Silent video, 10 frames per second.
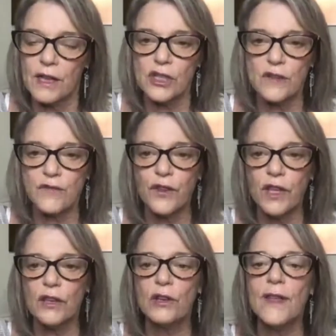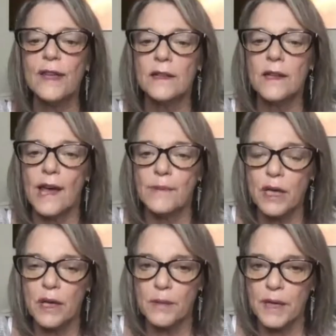And just feel that
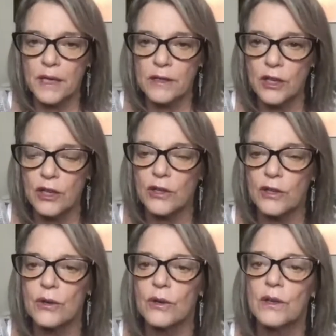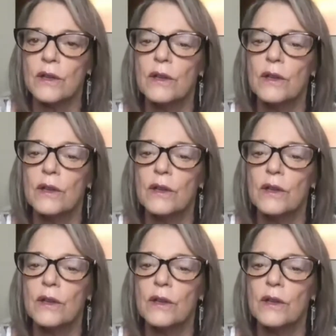alignment coming into you.